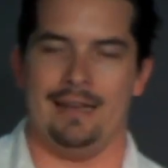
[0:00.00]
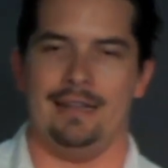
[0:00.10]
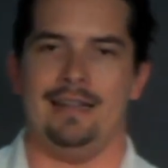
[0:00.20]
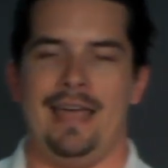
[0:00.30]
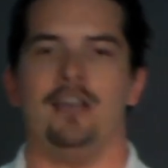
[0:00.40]

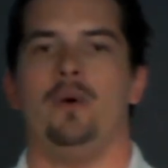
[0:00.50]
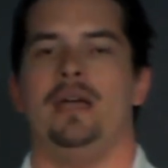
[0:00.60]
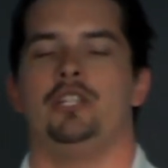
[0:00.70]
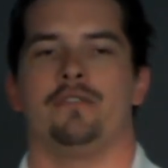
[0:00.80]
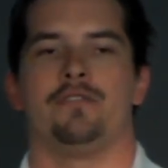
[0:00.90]

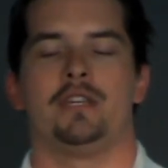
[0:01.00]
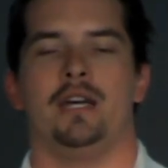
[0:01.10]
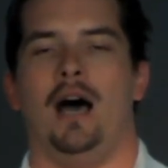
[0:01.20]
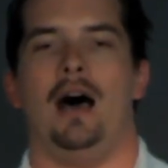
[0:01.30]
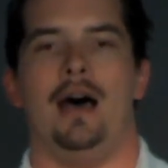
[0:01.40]
language of
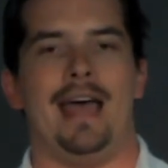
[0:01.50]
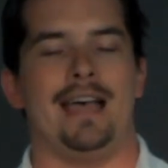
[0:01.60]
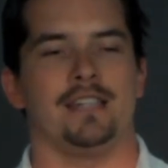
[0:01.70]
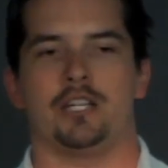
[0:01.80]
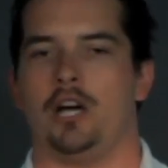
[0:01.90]
God
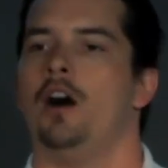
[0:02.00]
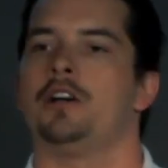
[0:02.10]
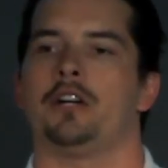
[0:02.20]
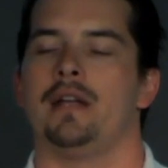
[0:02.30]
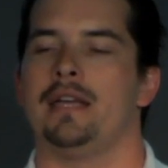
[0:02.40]
as a
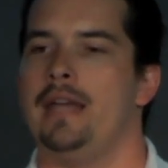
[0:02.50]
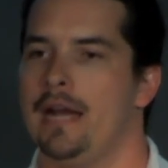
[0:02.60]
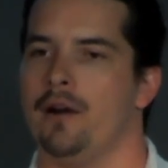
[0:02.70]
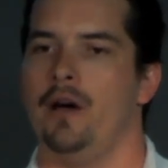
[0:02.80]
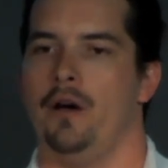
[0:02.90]
conquering
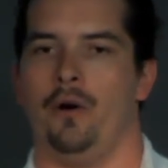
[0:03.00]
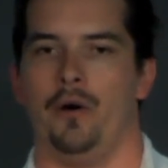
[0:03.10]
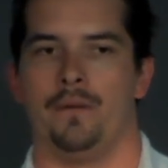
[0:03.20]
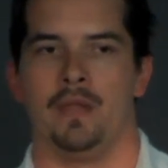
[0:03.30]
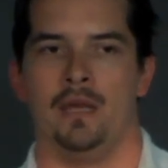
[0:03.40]
hero.
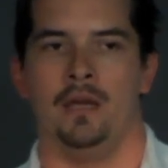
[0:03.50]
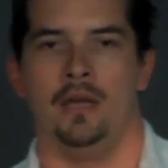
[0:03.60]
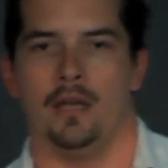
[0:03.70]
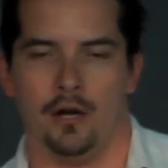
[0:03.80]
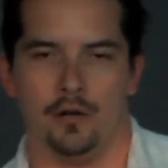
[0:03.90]

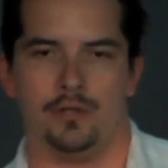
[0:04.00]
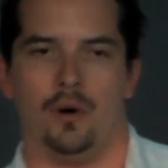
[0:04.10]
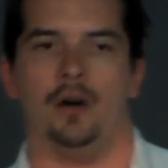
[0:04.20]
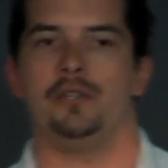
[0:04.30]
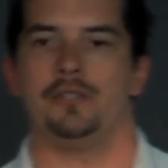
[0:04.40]
You know, to
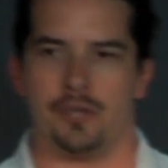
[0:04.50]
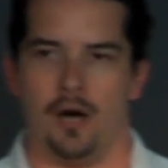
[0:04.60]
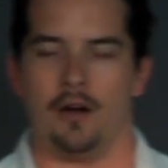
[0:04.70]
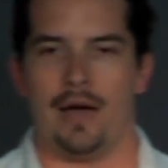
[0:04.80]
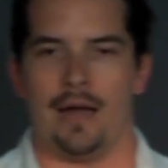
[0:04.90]
all you
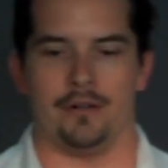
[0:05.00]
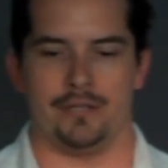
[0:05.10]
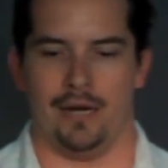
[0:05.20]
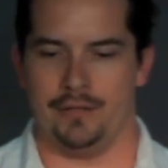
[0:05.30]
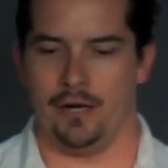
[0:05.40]
songwriters
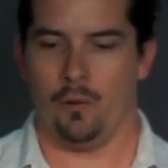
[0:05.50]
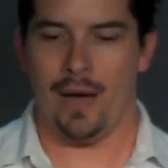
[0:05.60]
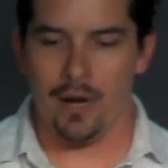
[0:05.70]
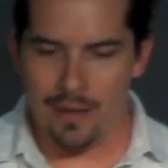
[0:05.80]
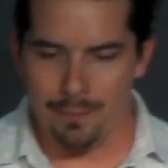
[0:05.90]
out there, why
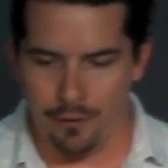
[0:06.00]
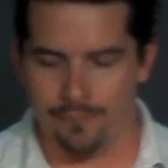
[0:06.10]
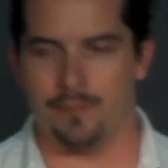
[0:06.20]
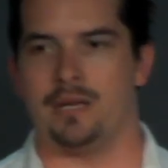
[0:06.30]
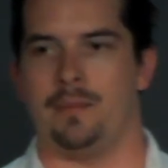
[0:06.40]
don't we pull
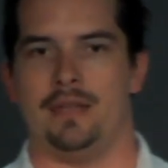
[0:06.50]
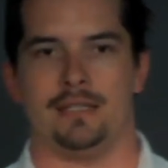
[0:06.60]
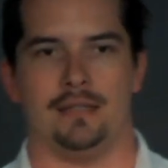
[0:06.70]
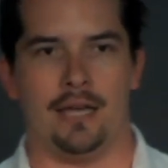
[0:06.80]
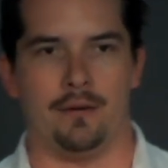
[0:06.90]
from some of
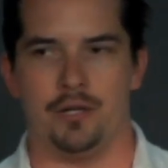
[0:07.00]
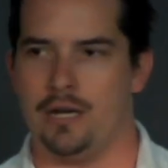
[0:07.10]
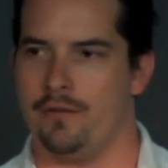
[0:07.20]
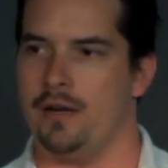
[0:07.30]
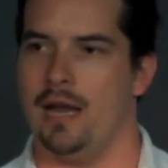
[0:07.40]
this language
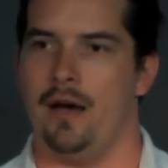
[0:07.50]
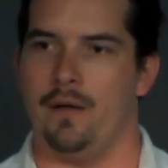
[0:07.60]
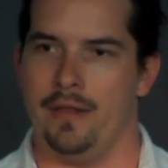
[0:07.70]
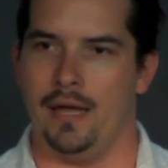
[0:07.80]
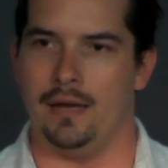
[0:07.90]
every now
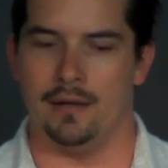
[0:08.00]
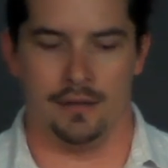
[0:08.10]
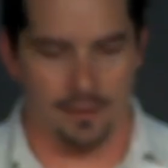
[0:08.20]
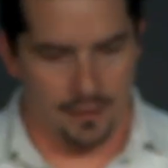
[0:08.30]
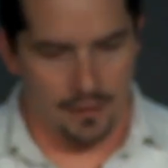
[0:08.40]
and then?
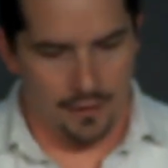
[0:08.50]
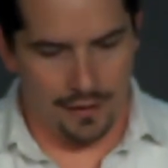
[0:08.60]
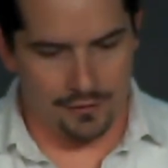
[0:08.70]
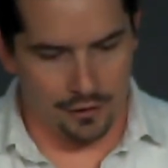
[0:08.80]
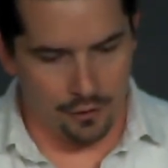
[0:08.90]

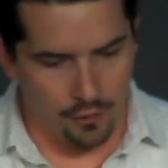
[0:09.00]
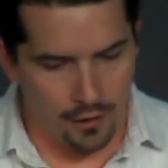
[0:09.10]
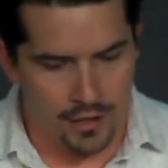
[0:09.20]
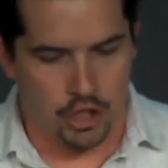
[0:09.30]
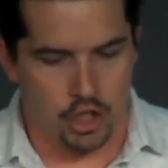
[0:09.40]
That the
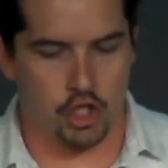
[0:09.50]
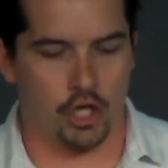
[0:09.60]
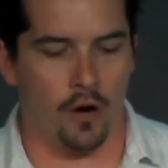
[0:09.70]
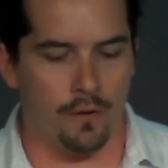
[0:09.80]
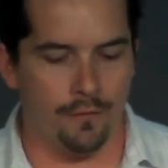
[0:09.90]
Lord
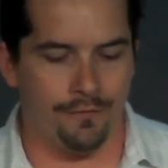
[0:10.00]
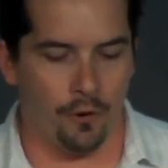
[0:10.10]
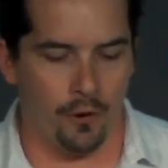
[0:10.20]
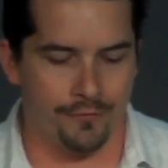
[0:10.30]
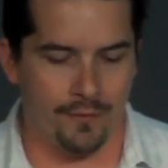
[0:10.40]
shone
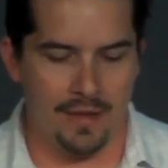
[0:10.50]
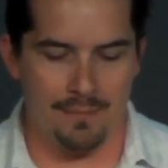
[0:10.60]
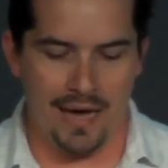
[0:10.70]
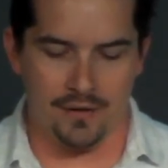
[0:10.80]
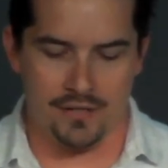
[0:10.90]
forth from the
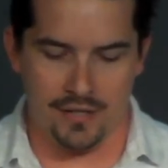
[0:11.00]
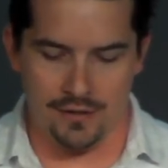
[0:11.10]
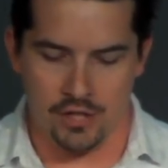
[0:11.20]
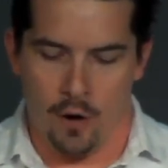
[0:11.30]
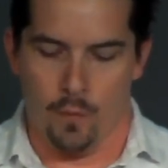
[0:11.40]

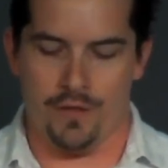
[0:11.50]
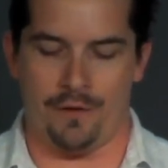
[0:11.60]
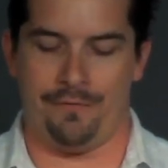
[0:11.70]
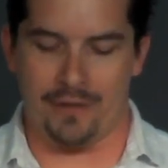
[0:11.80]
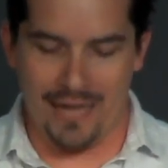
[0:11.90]
mountains with a
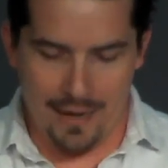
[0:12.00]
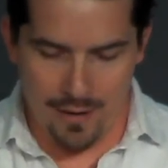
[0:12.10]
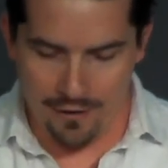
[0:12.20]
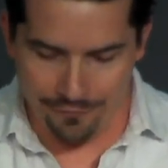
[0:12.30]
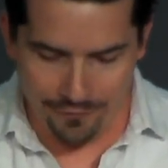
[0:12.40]

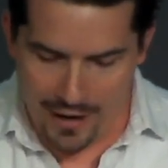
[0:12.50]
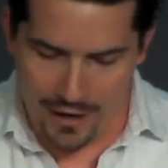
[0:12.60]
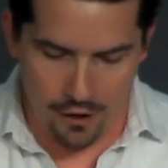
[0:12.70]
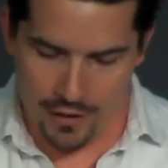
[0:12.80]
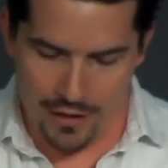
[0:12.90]
flaming fire in